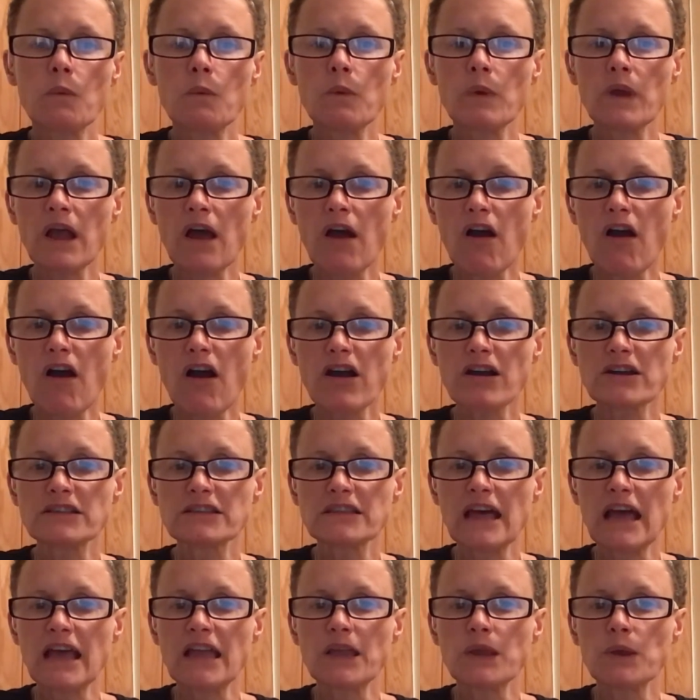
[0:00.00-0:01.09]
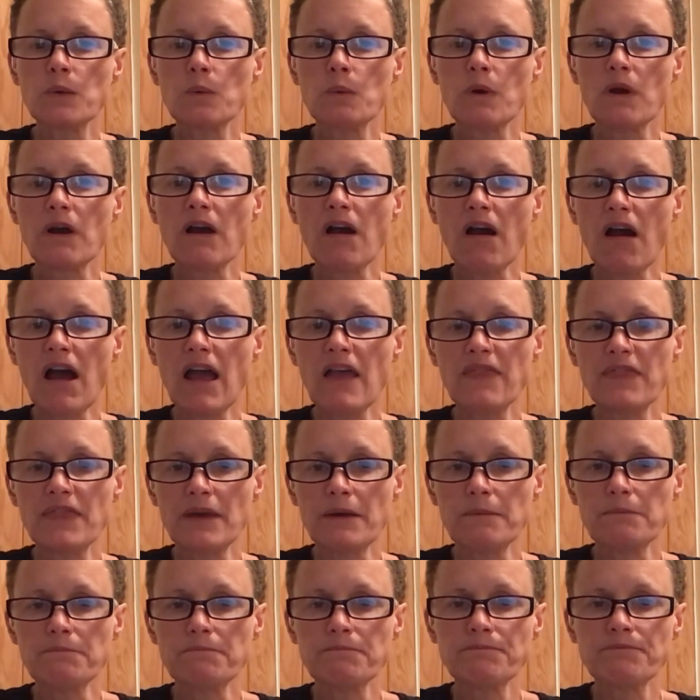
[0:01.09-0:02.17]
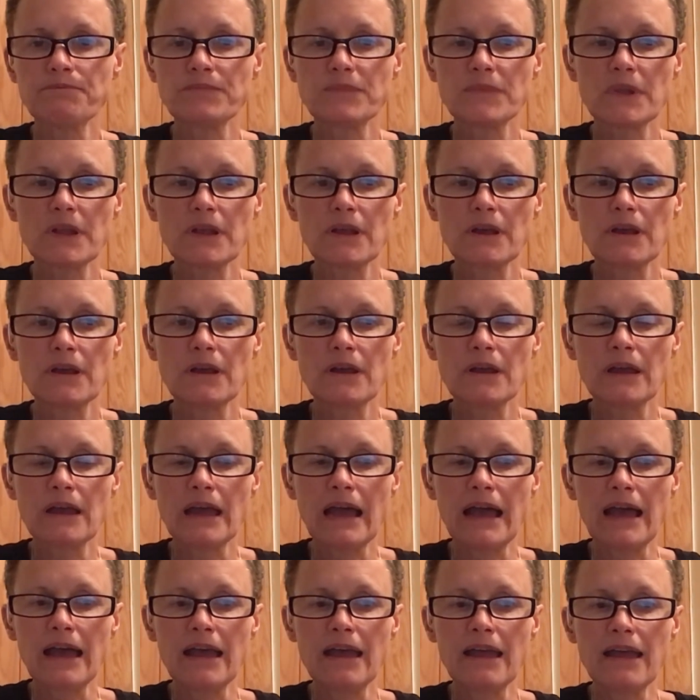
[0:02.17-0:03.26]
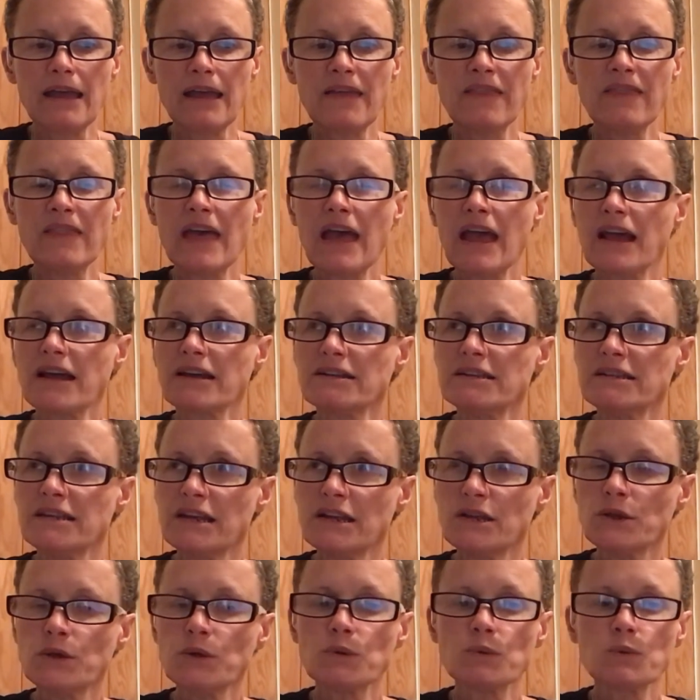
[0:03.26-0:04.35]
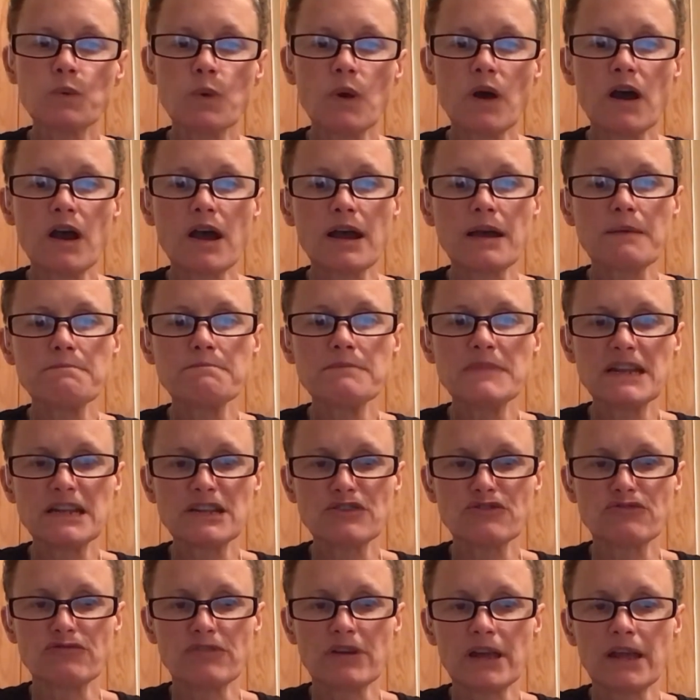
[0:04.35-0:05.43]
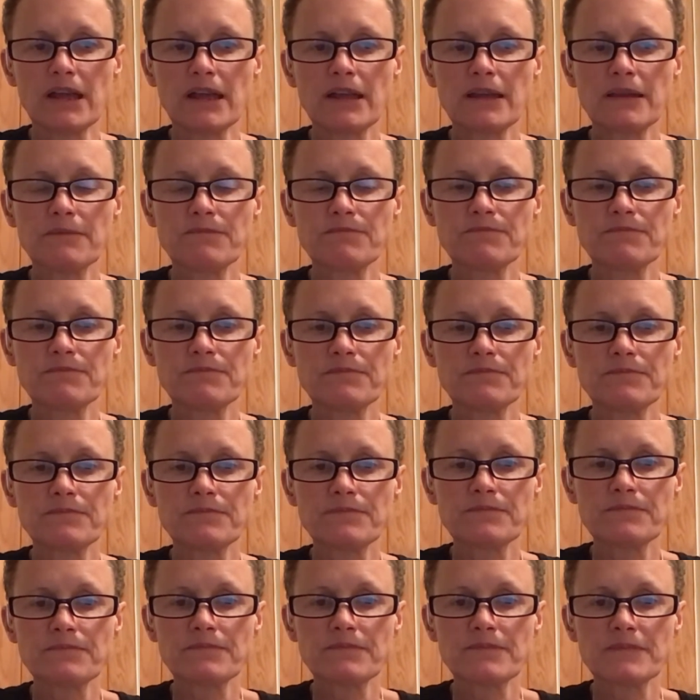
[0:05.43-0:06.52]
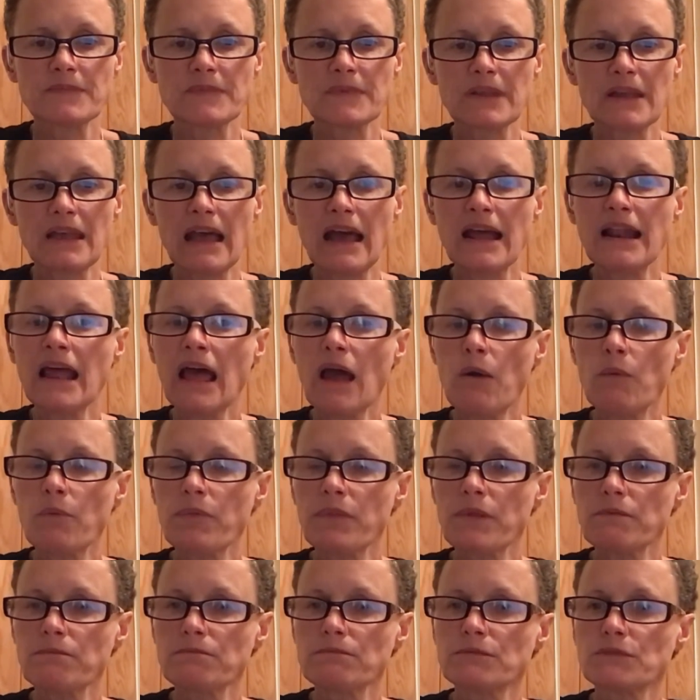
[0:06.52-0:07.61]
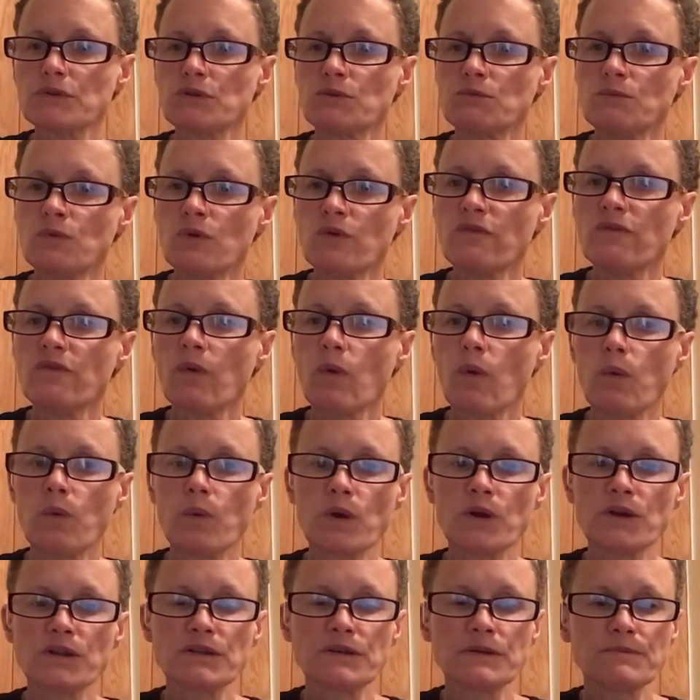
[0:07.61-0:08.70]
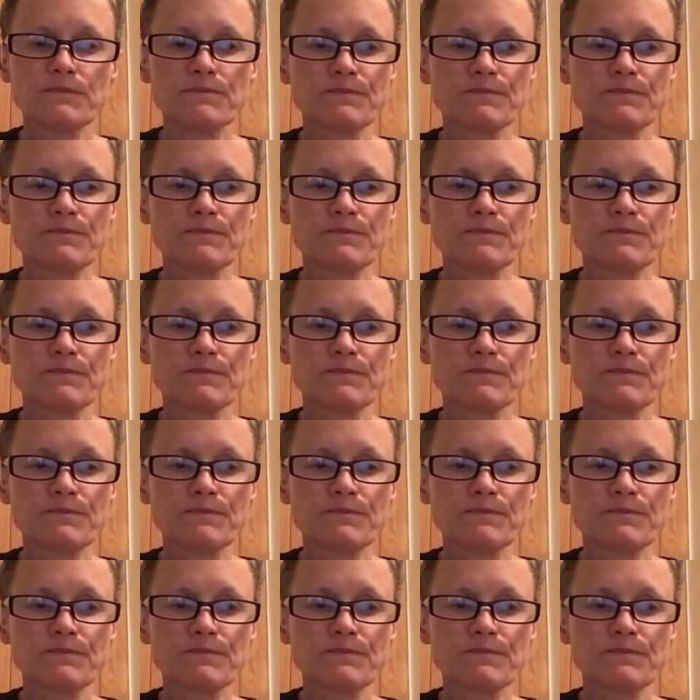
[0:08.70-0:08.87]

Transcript: We ask that you will guide them in their continued work and ministry, and help them to move forward.